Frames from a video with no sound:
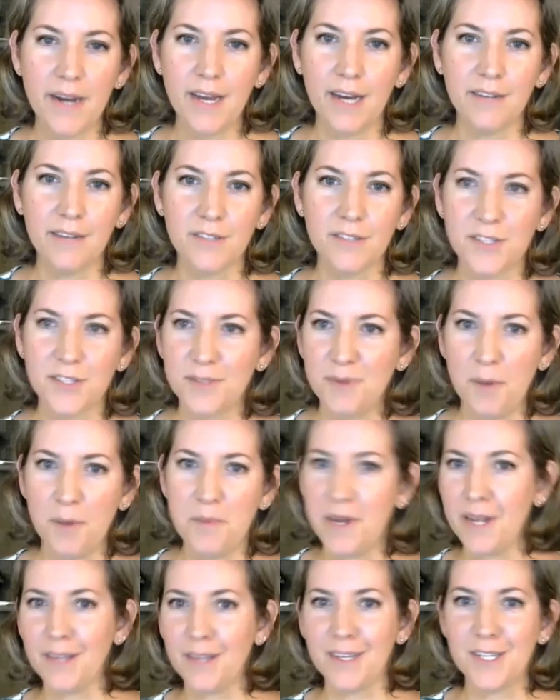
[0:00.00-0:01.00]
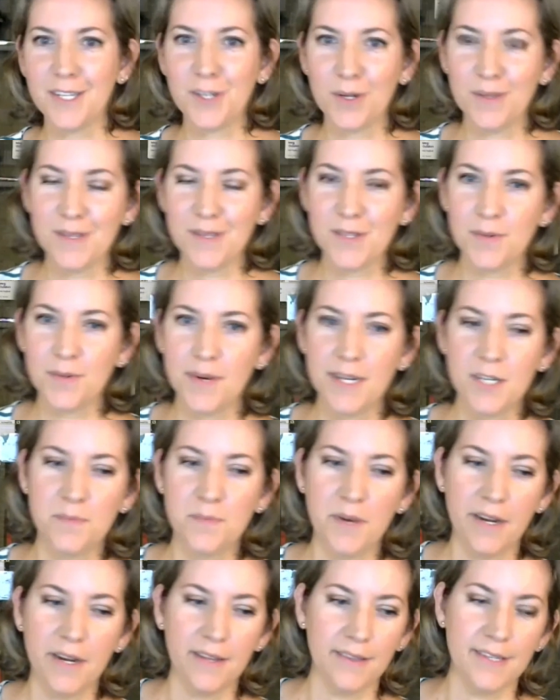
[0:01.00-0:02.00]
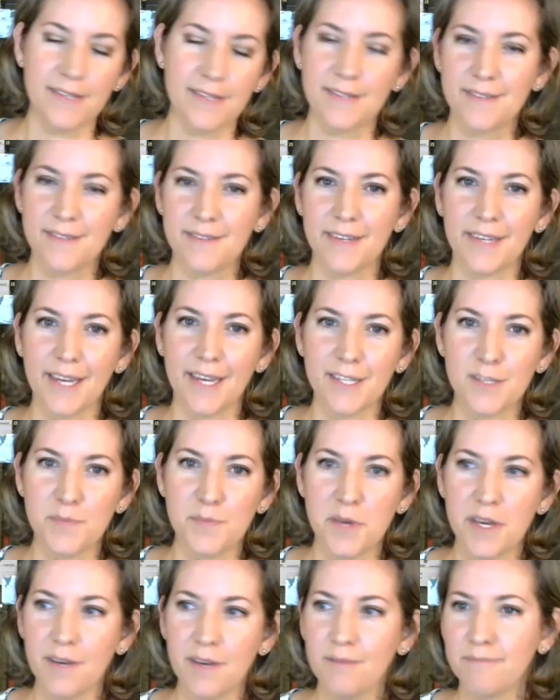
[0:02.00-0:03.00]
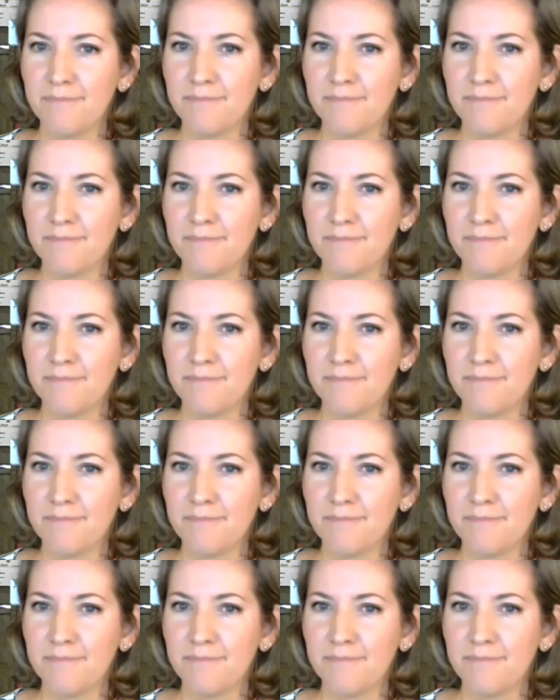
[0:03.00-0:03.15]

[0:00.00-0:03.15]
not just immediately turn the switch, but at least it gets me.